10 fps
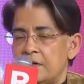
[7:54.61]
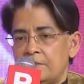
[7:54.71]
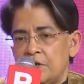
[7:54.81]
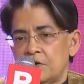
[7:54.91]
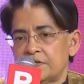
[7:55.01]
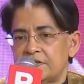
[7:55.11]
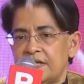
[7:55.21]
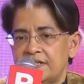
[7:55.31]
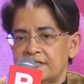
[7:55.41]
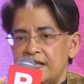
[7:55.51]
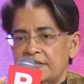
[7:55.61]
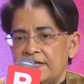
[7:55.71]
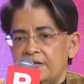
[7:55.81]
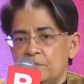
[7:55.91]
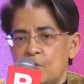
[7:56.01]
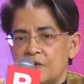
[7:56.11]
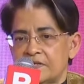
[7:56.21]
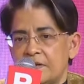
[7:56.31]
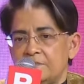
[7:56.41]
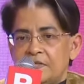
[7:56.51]
because there is nothing boy
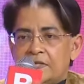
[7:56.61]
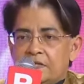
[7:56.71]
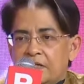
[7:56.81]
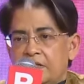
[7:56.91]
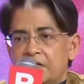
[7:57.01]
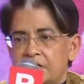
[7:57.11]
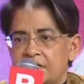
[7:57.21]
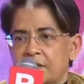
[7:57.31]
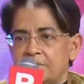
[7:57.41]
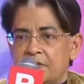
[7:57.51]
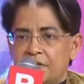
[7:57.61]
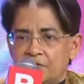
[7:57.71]
subject and girl subject.